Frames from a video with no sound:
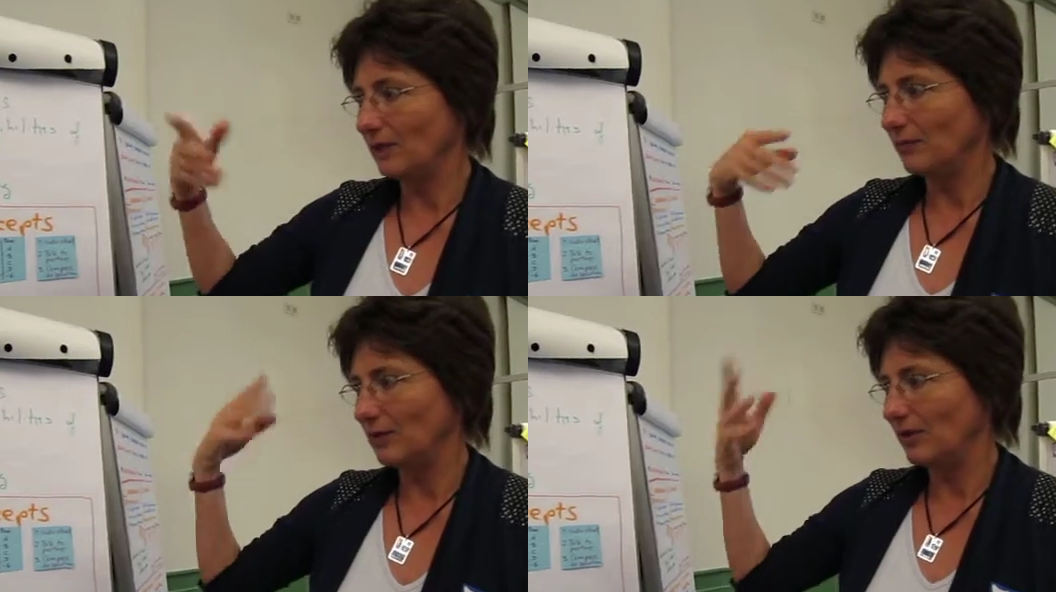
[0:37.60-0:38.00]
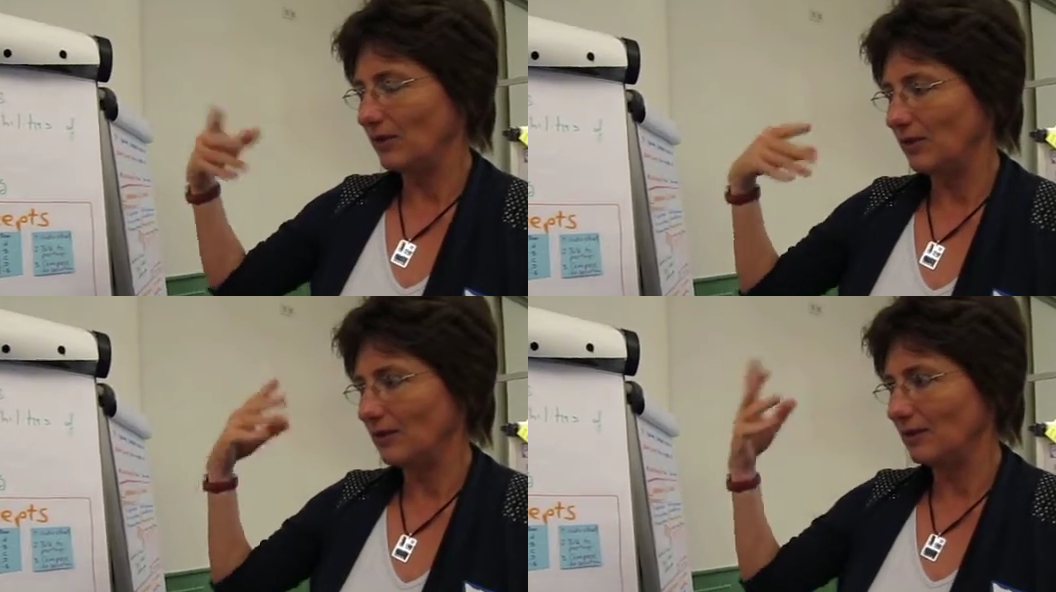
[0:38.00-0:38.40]
people
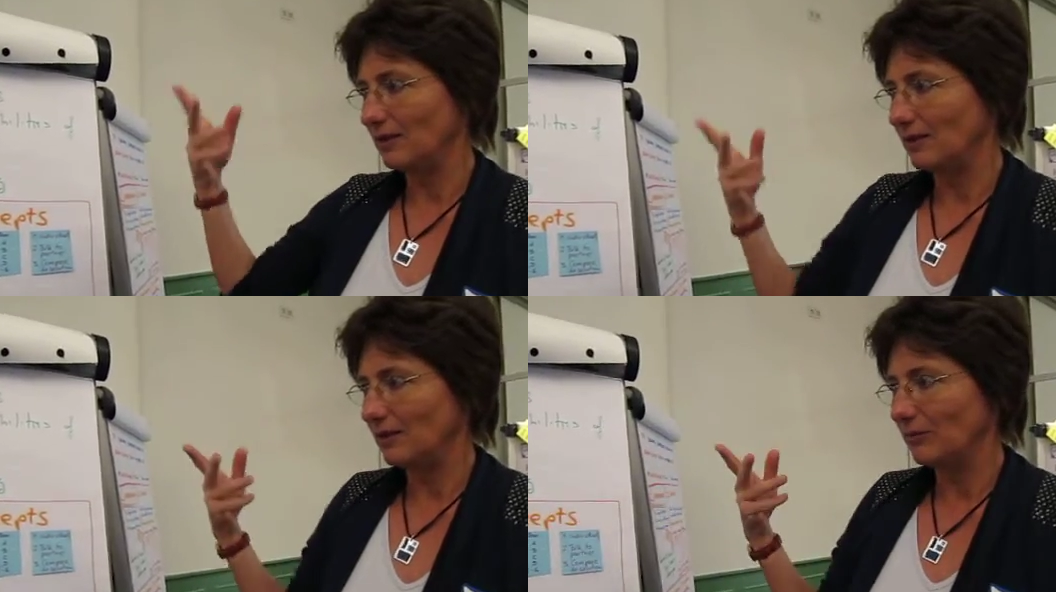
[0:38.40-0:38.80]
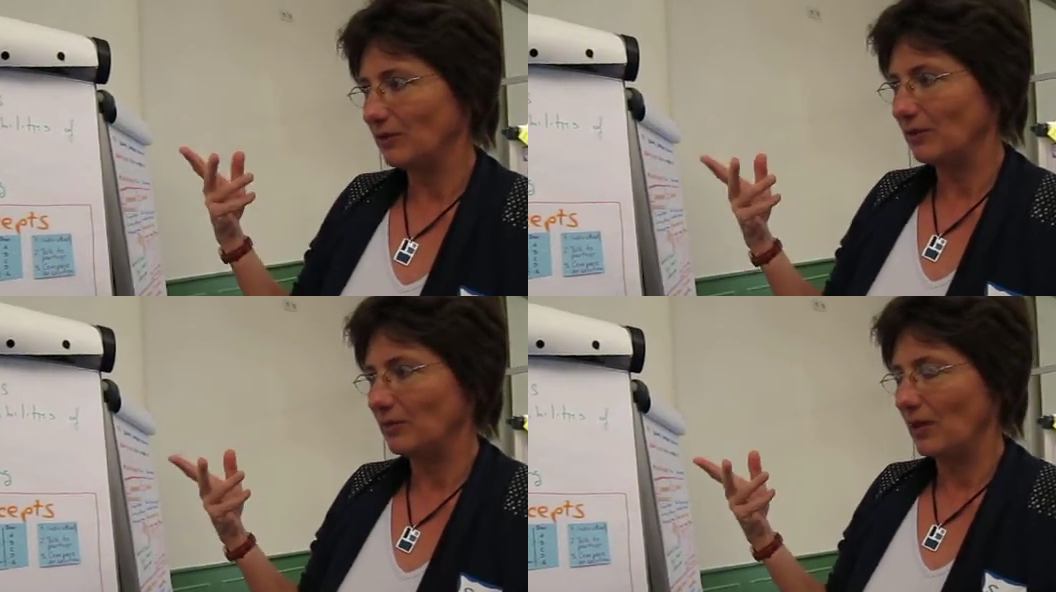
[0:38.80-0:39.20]
think a little
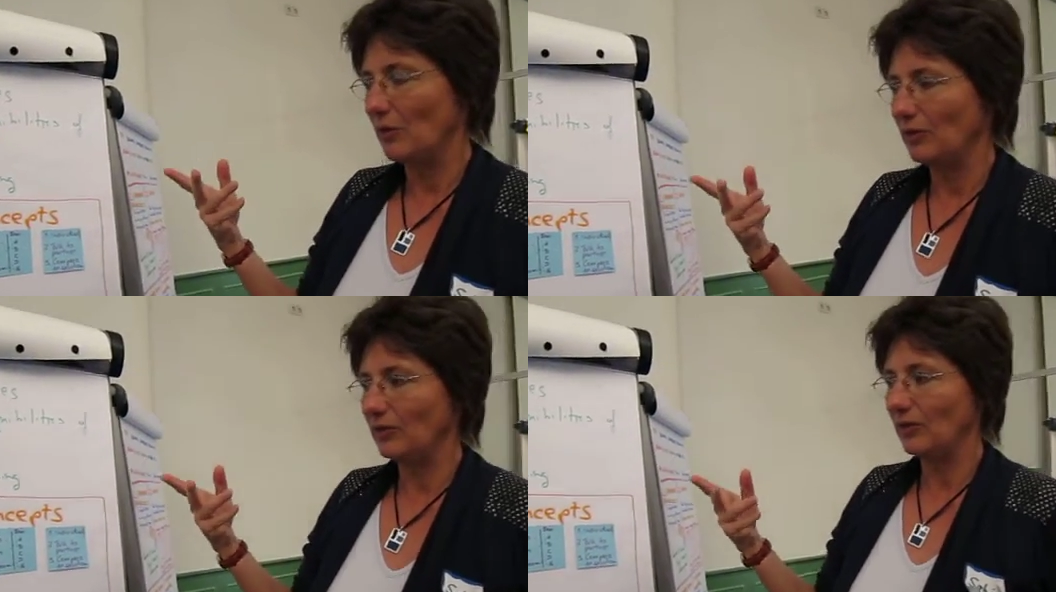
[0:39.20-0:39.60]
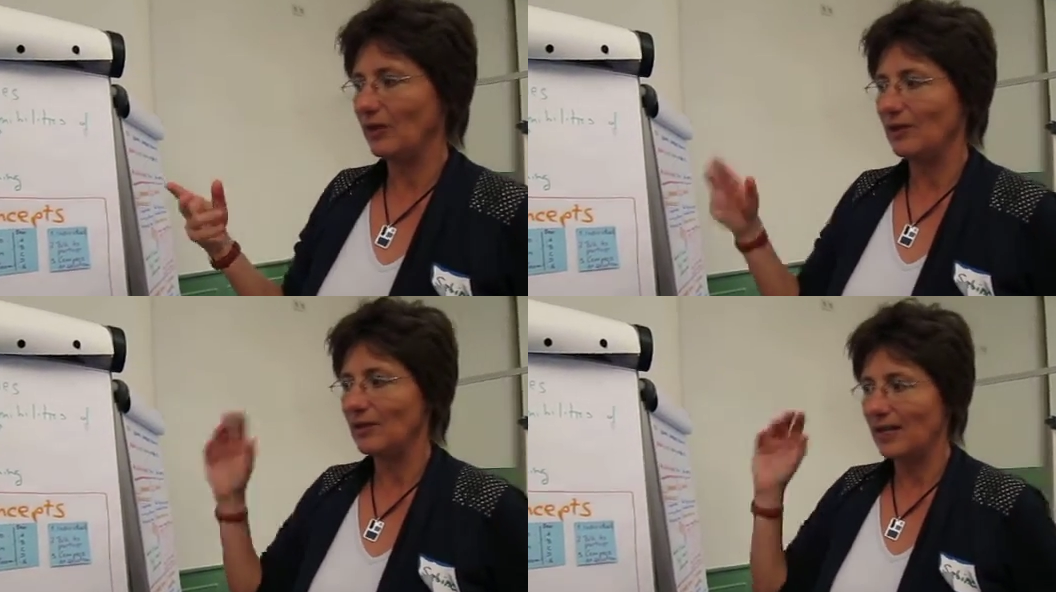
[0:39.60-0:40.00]
bit about
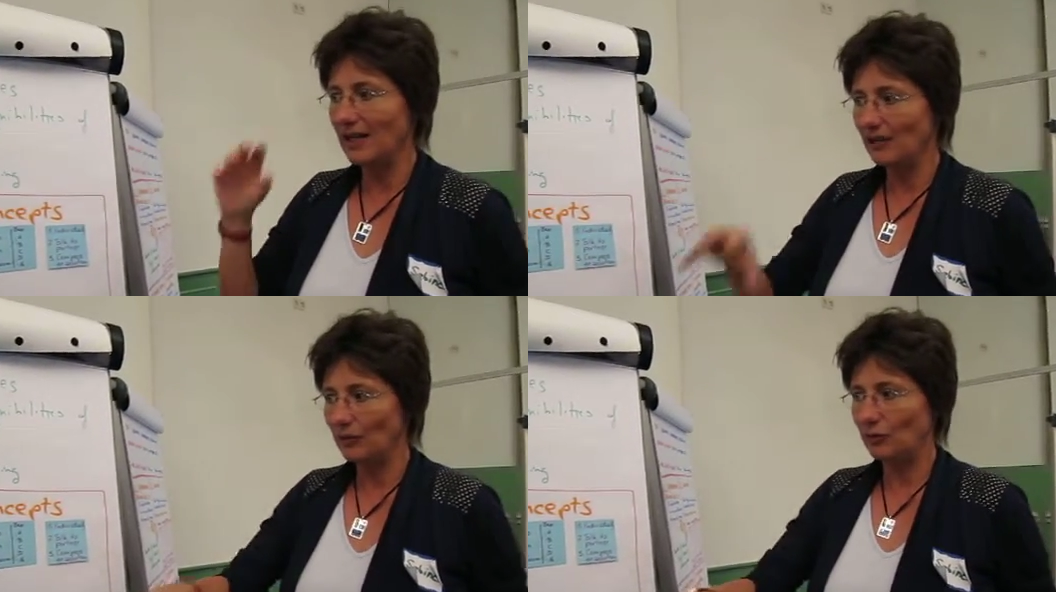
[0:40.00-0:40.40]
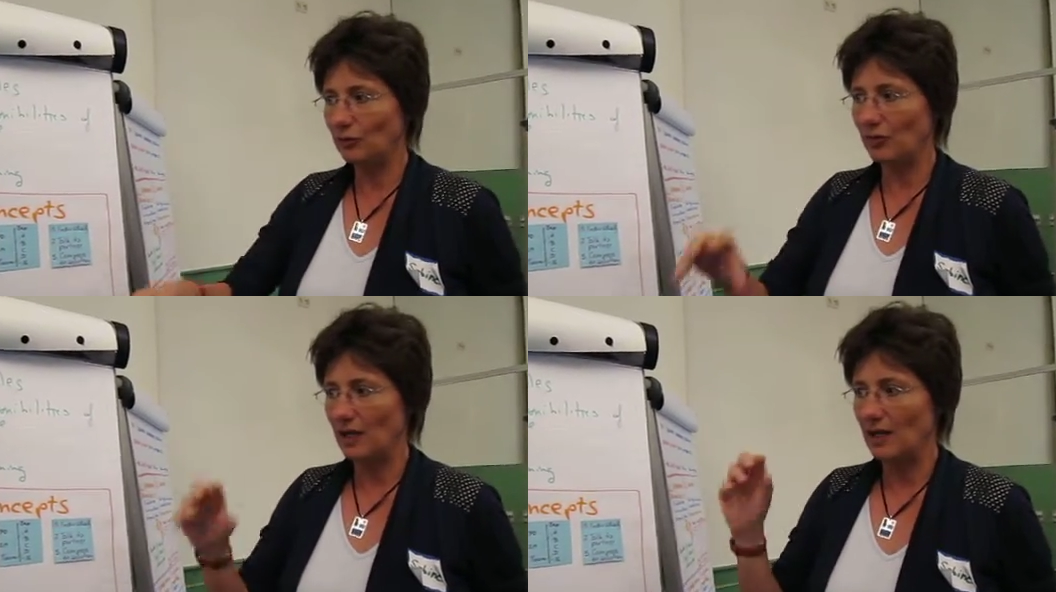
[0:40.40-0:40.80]
links
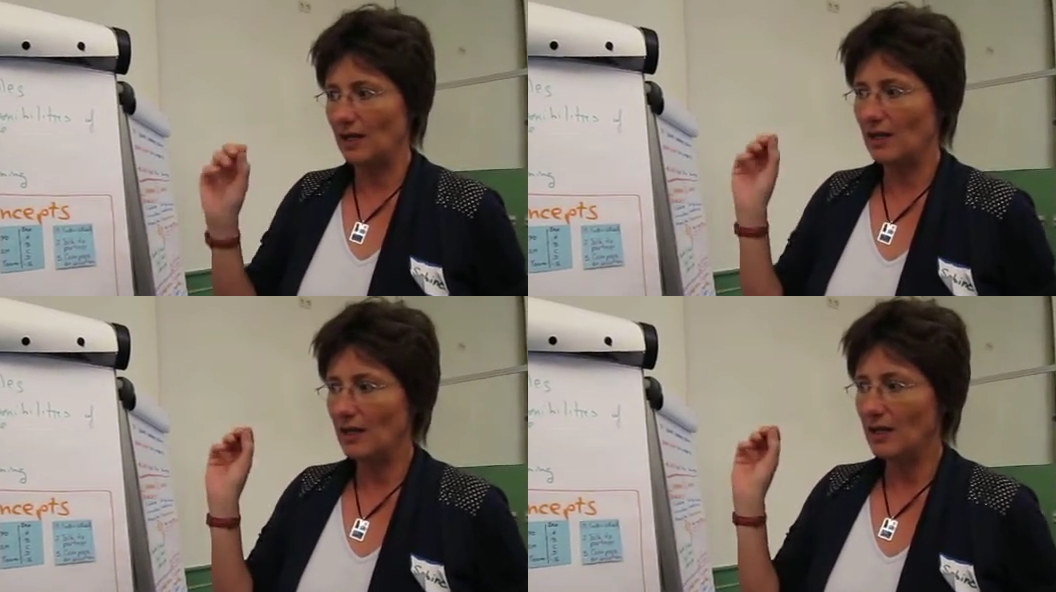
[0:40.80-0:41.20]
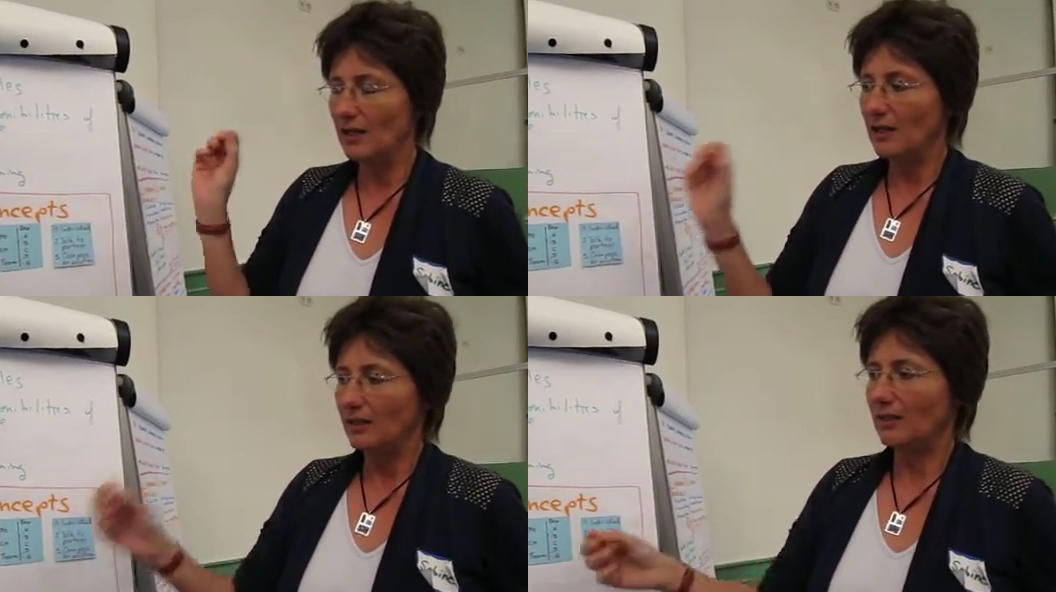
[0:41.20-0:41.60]
to their
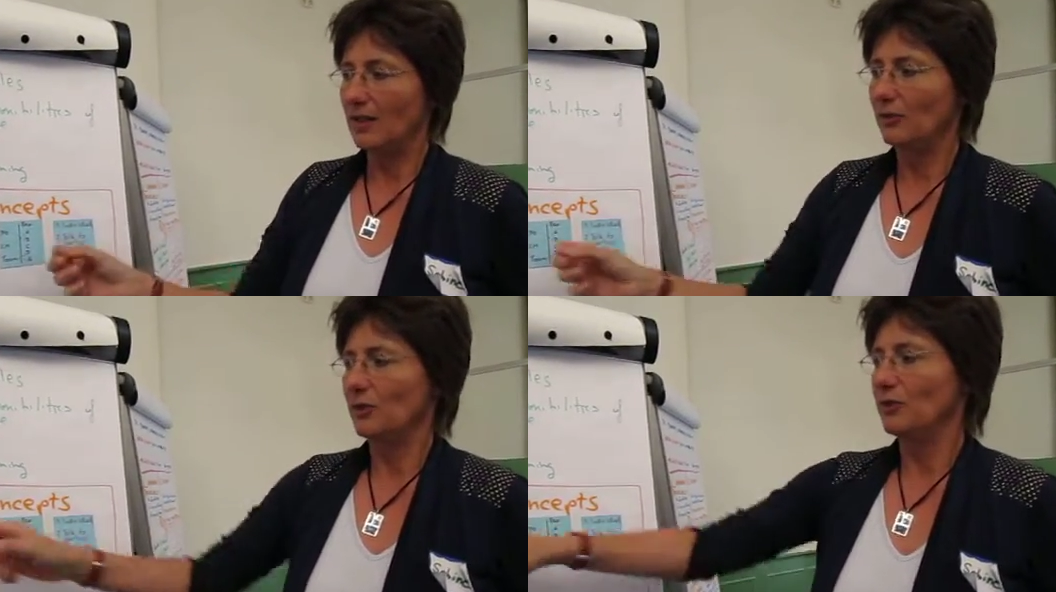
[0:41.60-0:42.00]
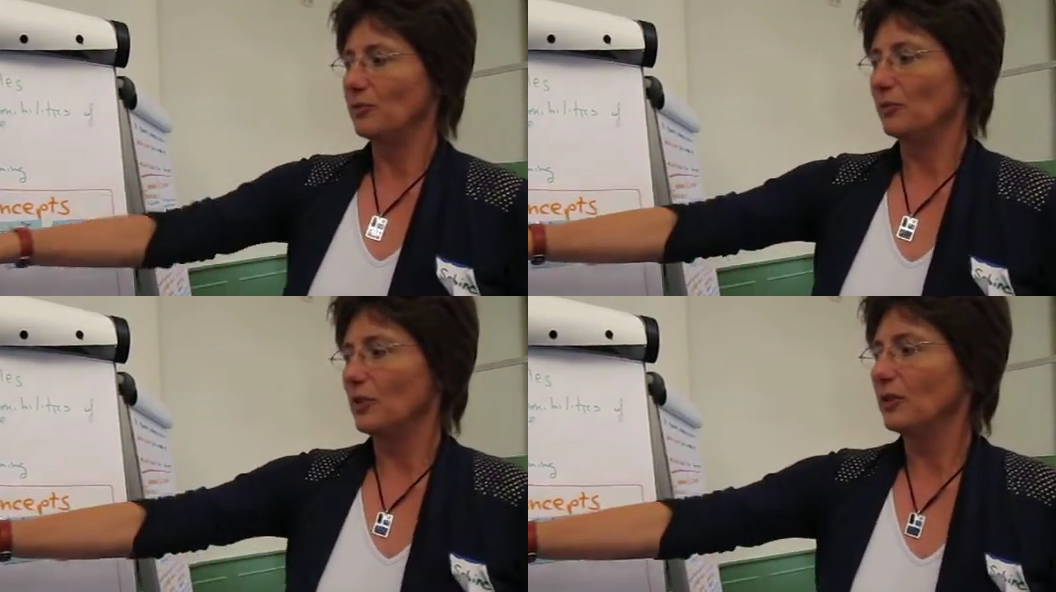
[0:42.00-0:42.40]
current
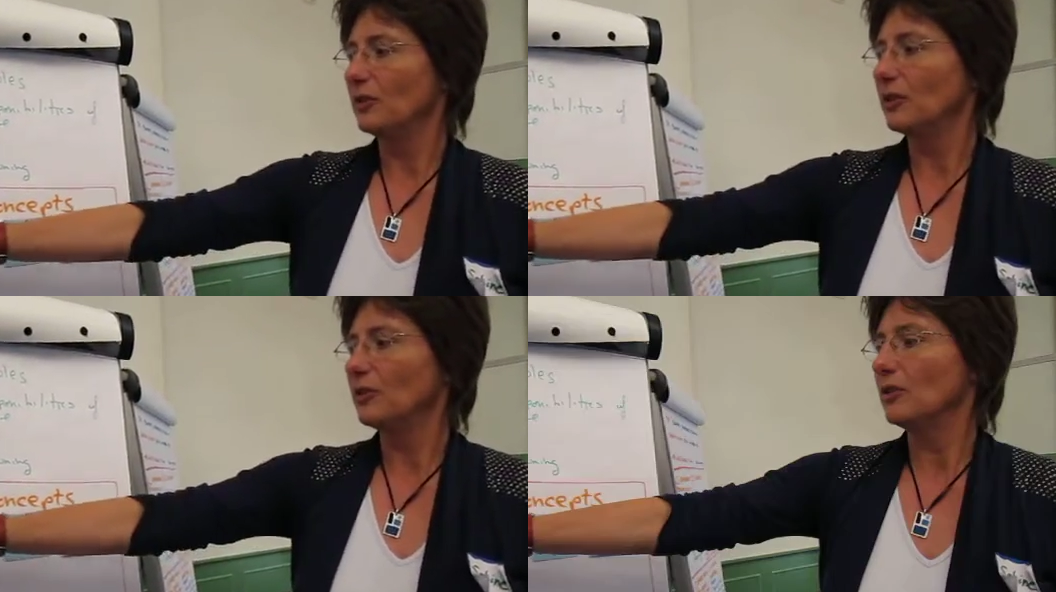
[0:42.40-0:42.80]
work.